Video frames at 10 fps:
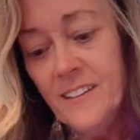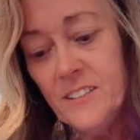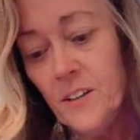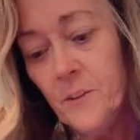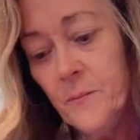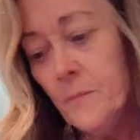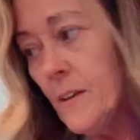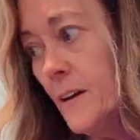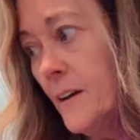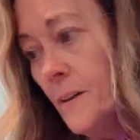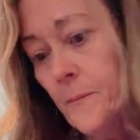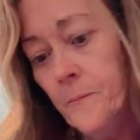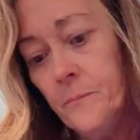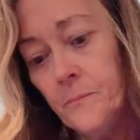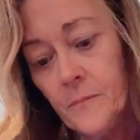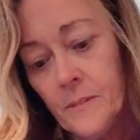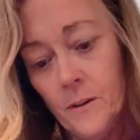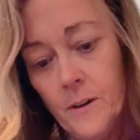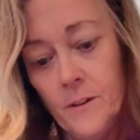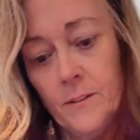So,
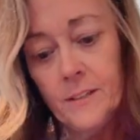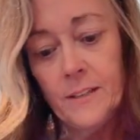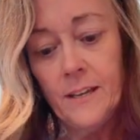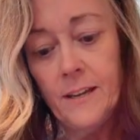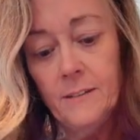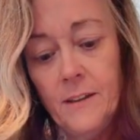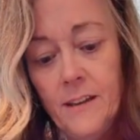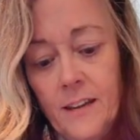oh, look at that.